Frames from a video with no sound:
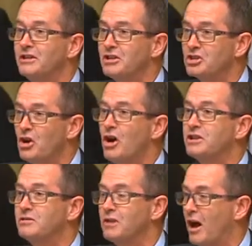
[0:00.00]
the
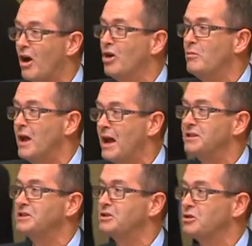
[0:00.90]
size of the home
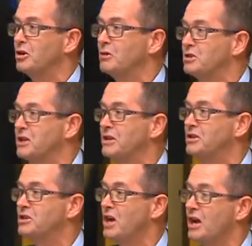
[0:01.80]
as the
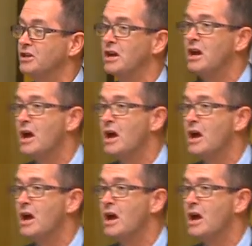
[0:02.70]
circumstances change.